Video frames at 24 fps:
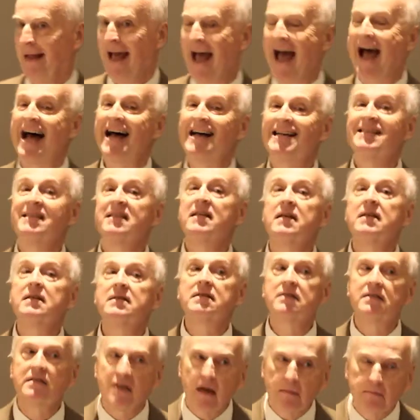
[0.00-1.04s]
as
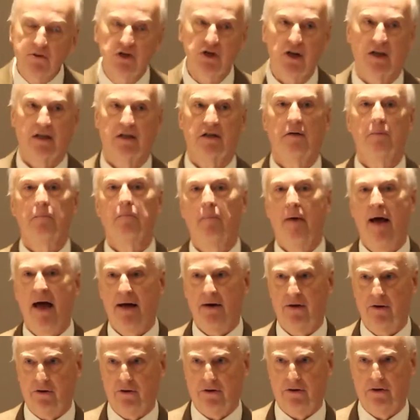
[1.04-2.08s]
subject
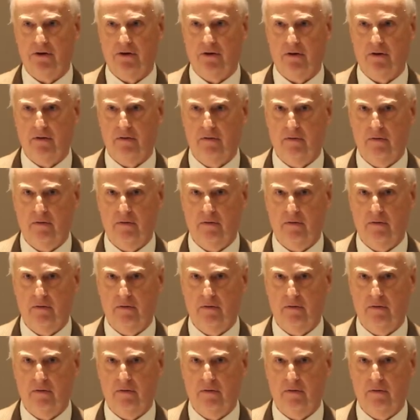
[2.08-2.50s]
matters,